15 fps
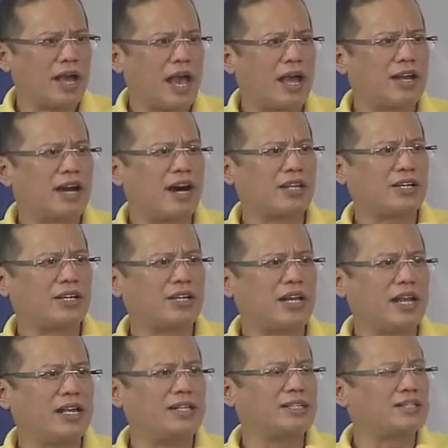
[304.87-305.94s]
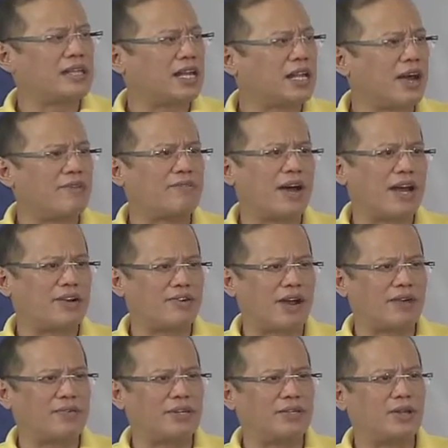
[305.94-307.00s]
and other deals that have
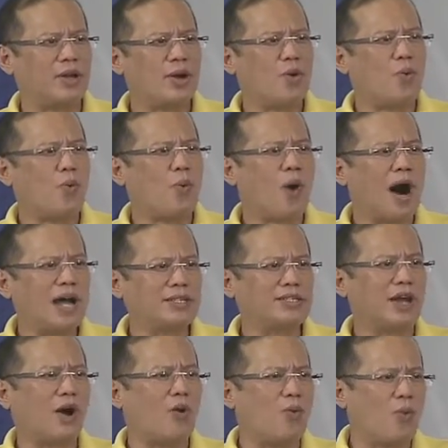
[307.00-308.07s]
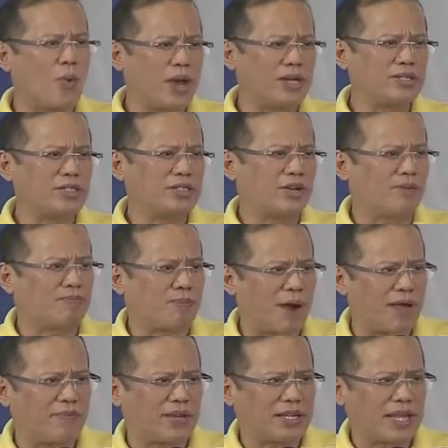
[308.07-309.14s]
unraveled. What a waste of
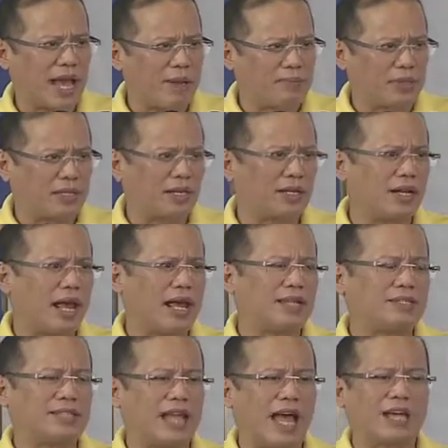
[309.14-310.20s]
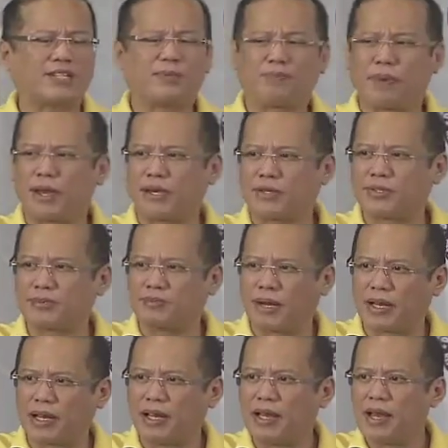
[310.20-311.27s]
private capital and taxpayers'
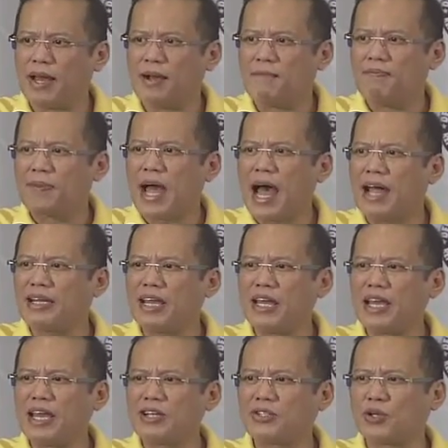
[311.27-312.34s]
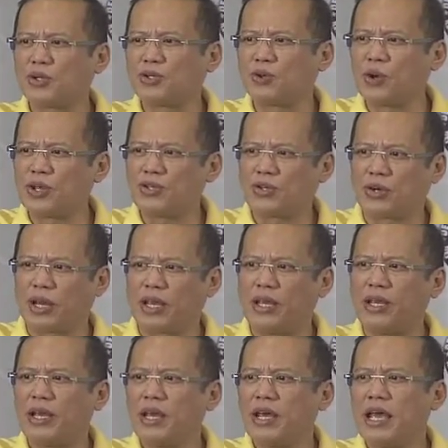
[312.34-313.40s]
money. Adding insult to injury
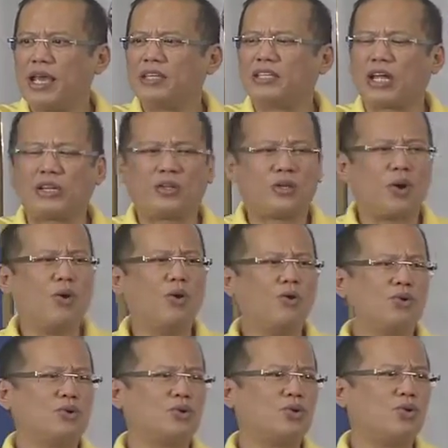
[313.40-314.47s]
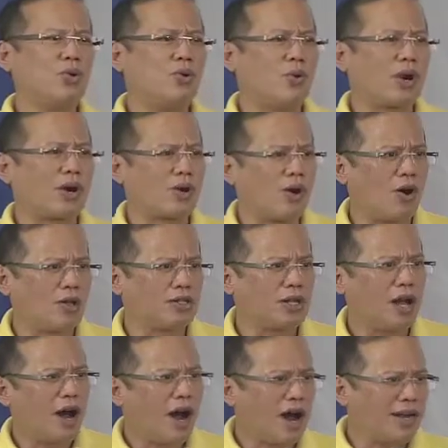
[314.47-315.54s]
is that those who were caught
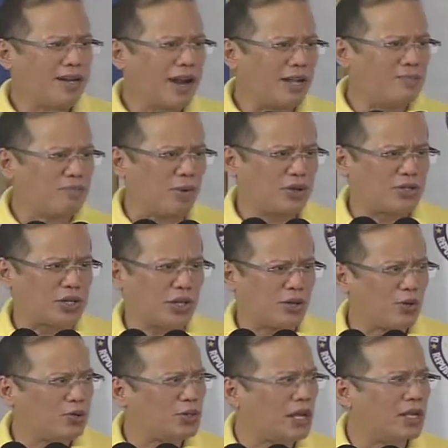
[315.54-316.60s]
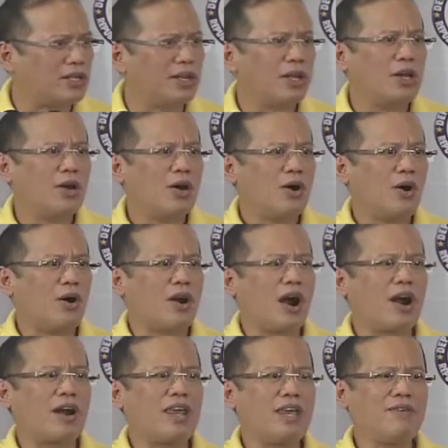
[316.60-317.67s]
are not prosecuted or
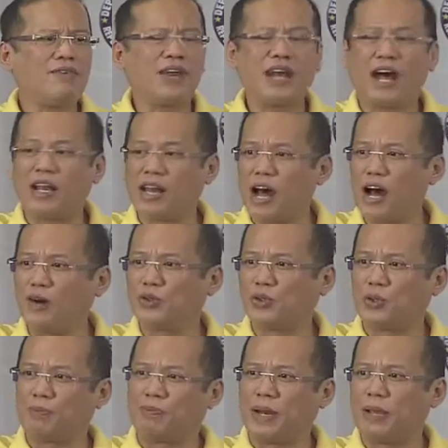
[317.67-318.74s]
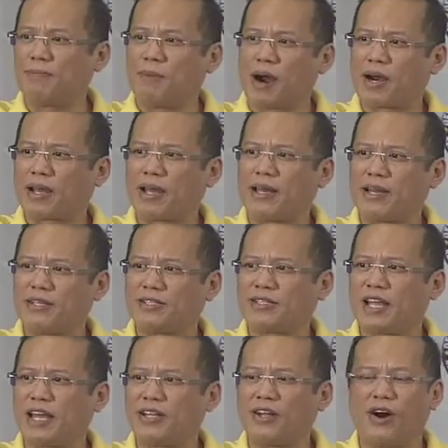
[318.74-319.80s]
are even allowed to plea bargain
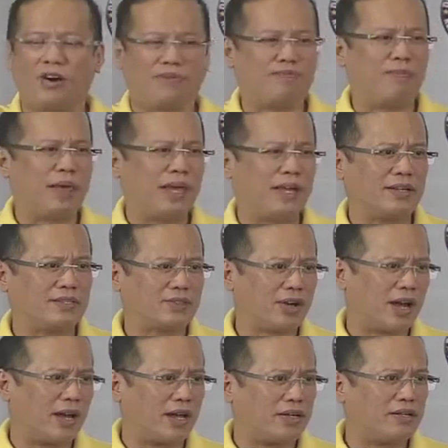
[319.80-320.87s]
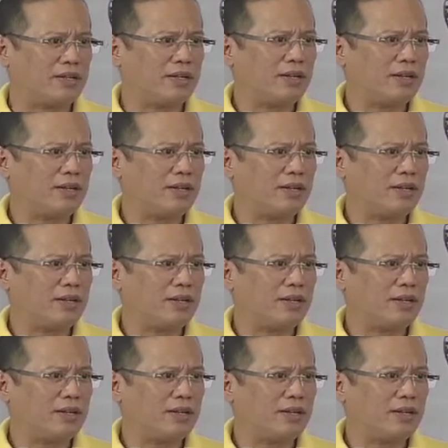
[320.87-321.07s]
instead of being tried.